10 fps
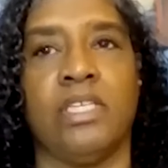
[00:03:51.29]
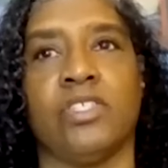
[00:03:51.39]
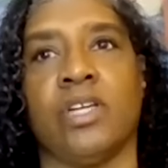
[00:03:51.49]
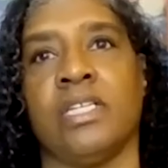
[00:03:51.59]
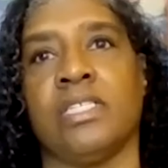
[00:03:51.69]
He
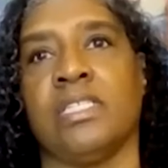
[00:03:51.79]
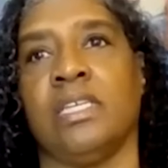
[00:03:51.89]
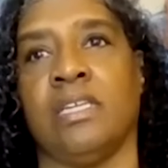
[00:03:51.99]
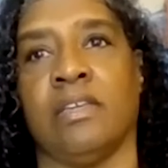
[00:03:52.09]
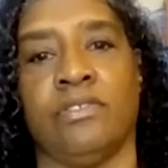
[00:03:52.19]
started
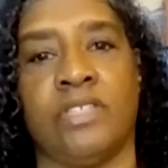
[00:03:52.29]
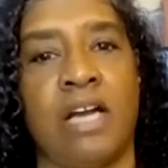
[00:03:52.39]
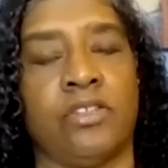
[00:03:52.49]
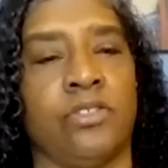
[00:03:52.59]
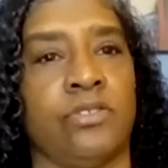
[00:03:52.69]
seeing other
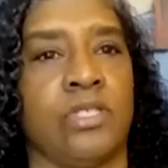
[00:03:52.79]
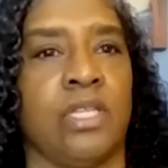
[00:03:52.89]
doctors.